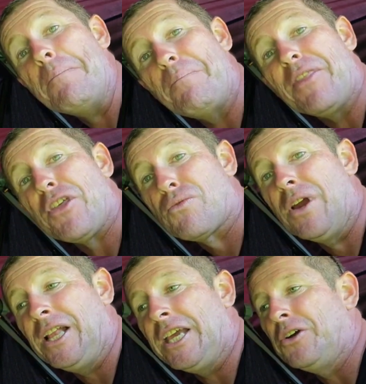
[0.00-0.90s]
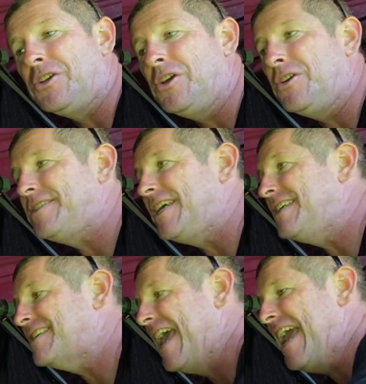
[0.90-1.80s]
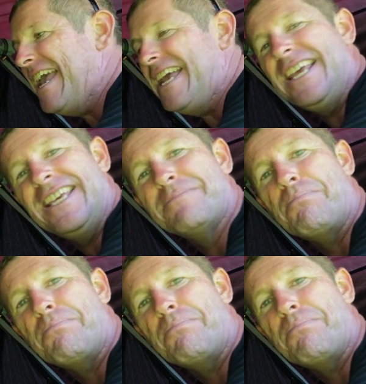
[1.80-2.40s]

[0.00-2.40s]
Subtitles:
But the really good news is it is